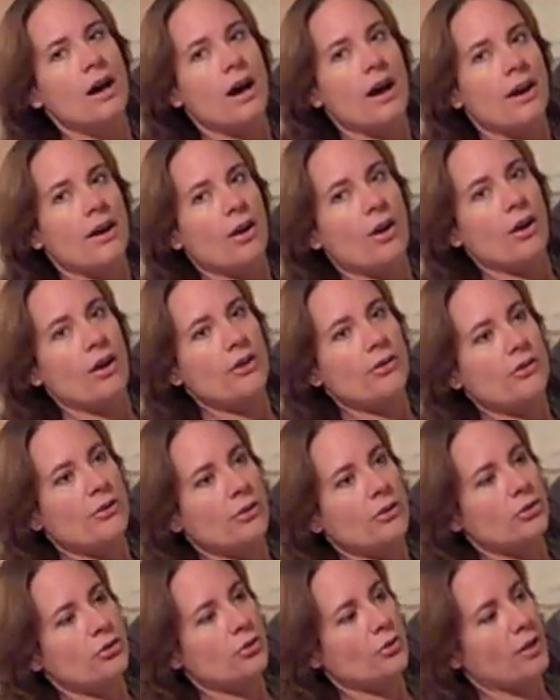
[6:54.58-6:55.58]
I
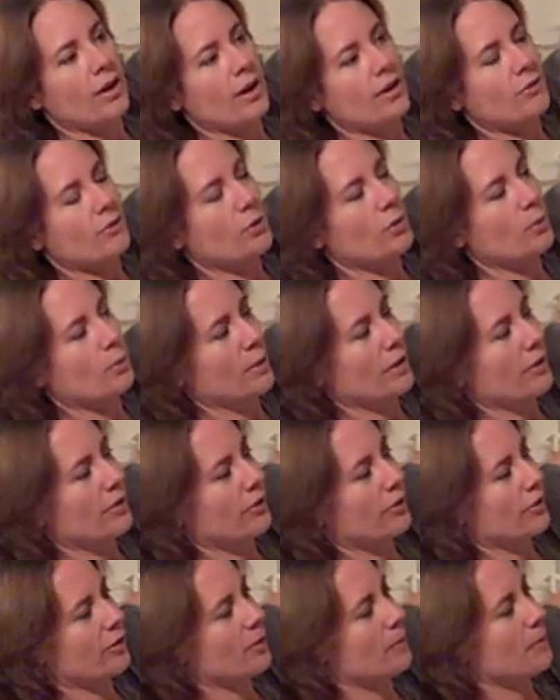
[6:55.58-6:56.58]
also travel with
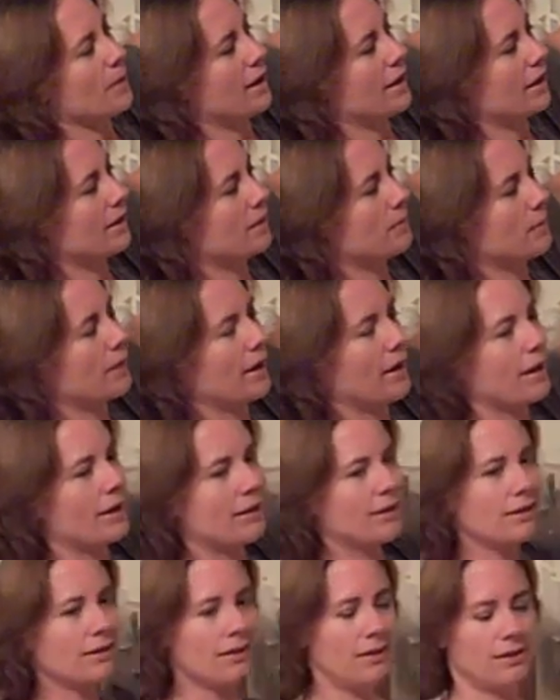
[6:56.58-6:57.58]
some
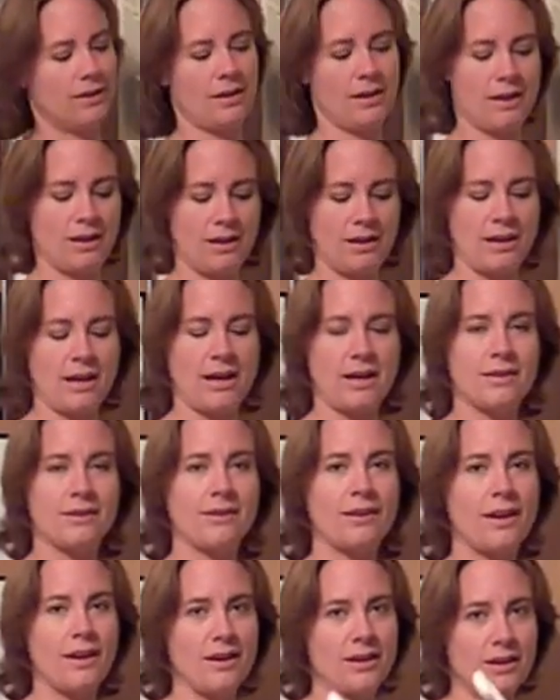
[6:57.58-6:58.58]
antibiotic and
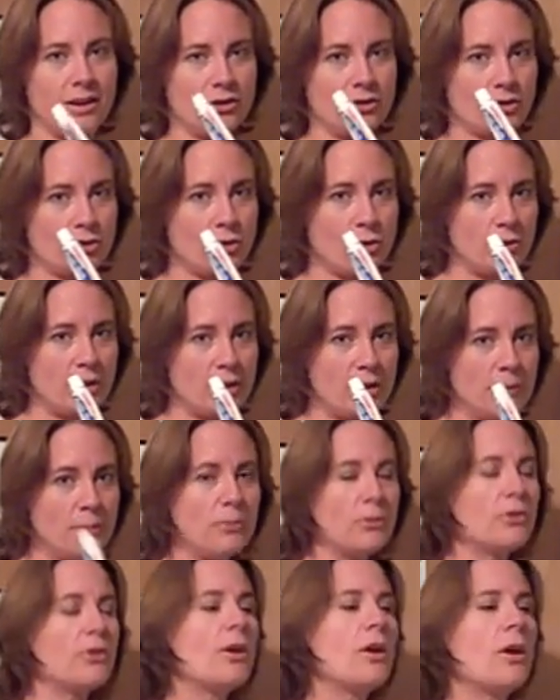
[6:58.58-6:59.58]
anti-itch
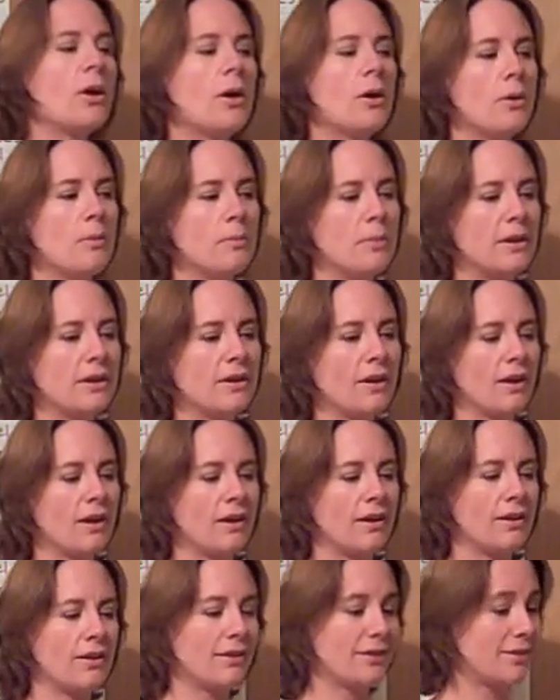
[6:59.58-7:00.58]
creams
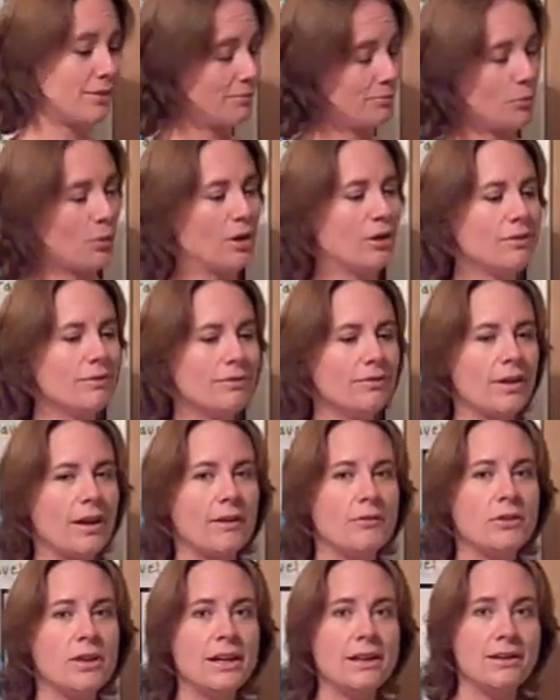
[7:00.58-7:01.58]
because, well,
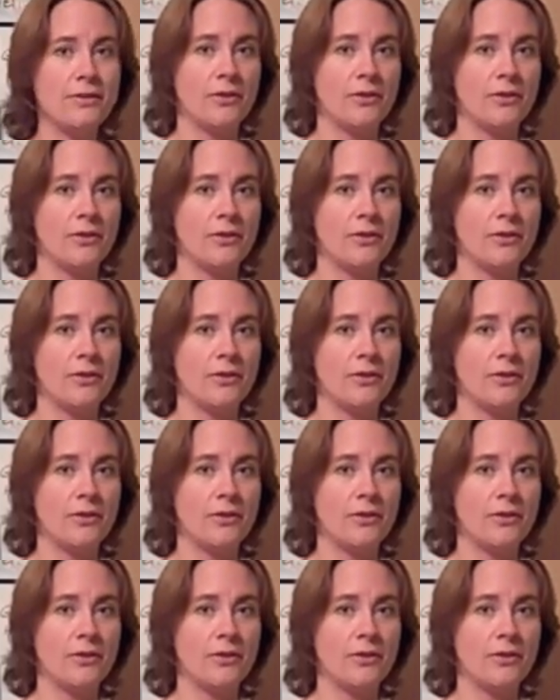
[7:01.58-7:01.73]
I've needed